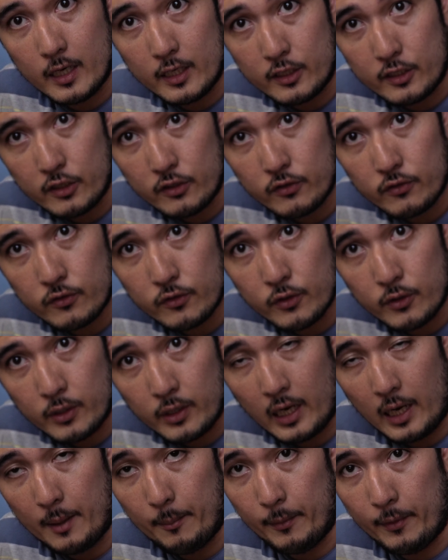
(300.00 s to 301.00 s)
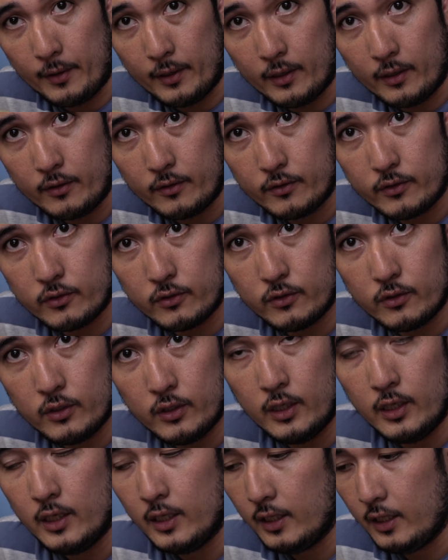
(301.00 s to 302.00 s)
adjust your camera
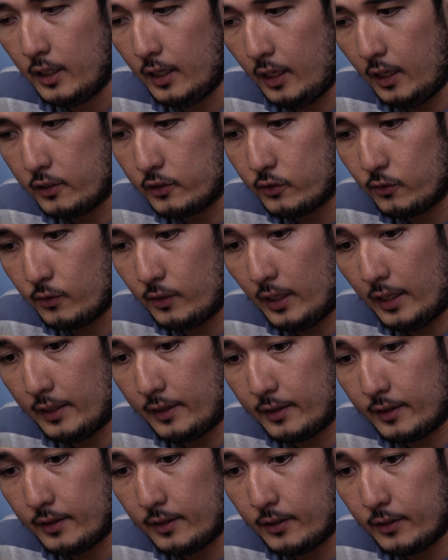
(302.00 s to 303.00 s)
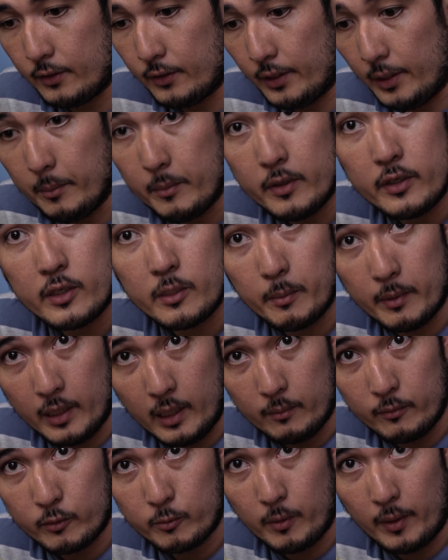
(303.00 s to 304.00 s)
so that your image
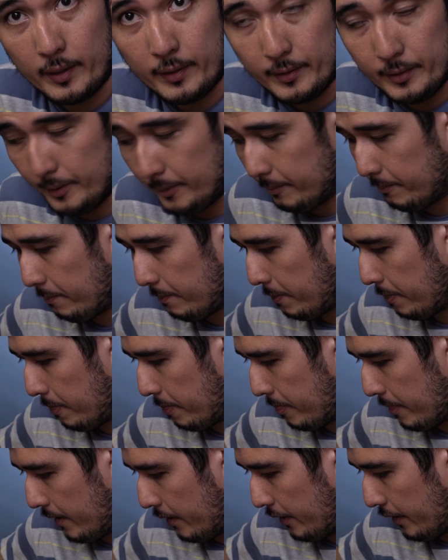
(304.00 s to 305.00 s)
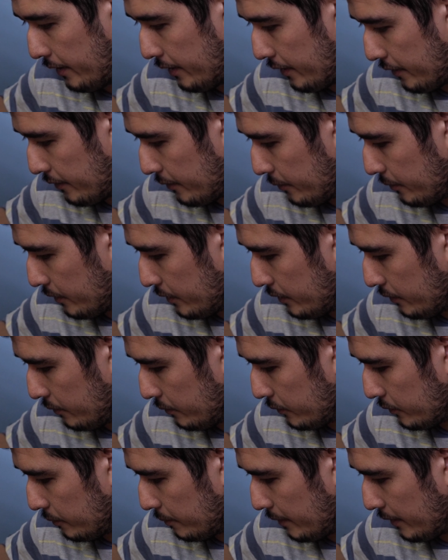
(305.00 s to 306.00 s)
becomes brighter. Now another
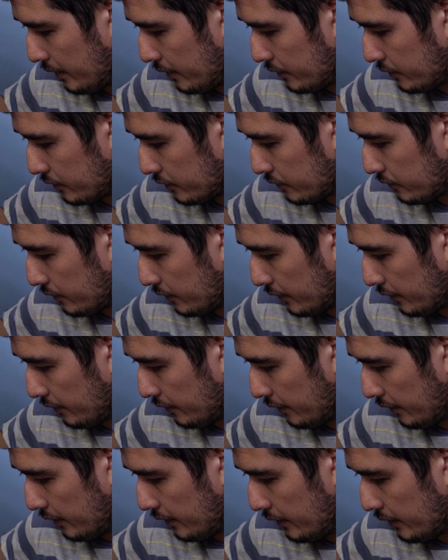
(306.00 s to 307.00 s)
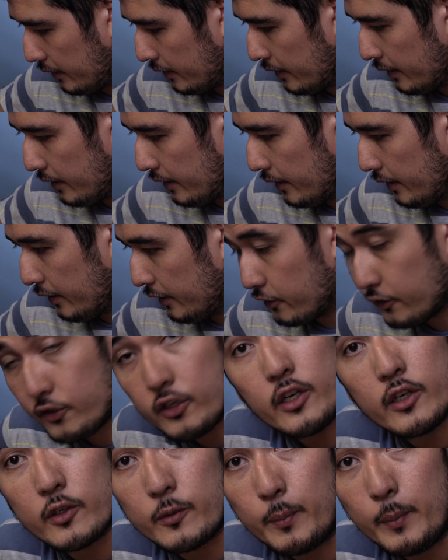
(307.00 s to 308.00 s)
one would be adjusting the
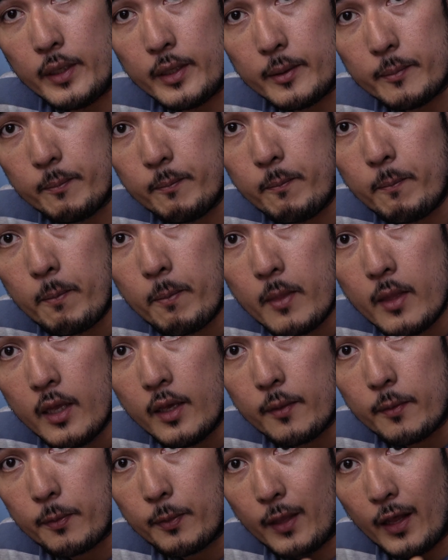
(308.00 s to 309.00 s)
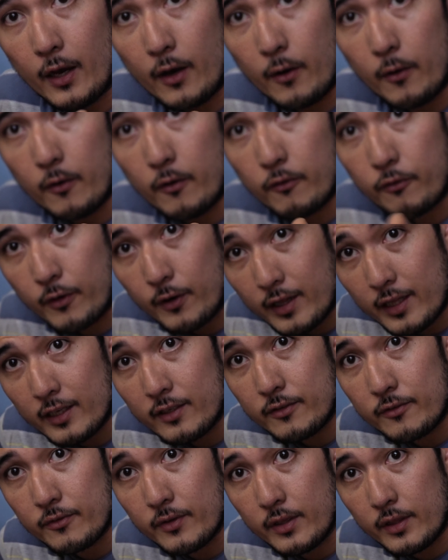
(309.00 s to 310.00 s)
shutter speed. Now for
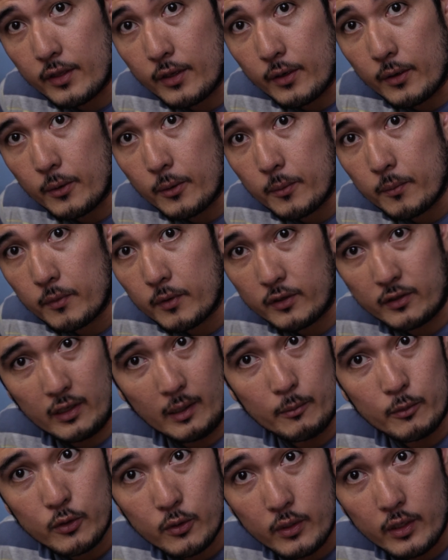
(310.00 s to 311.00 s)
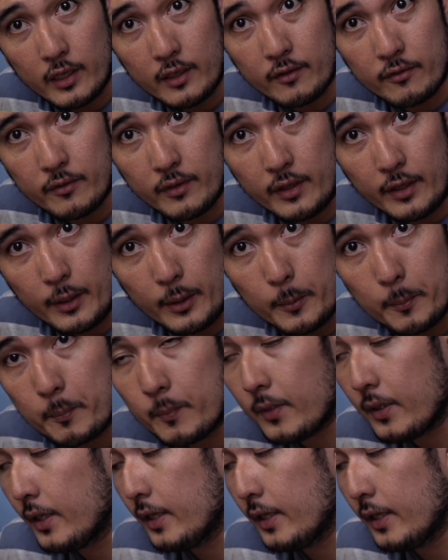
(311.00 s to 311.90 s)
this video, because I'm shooting in video,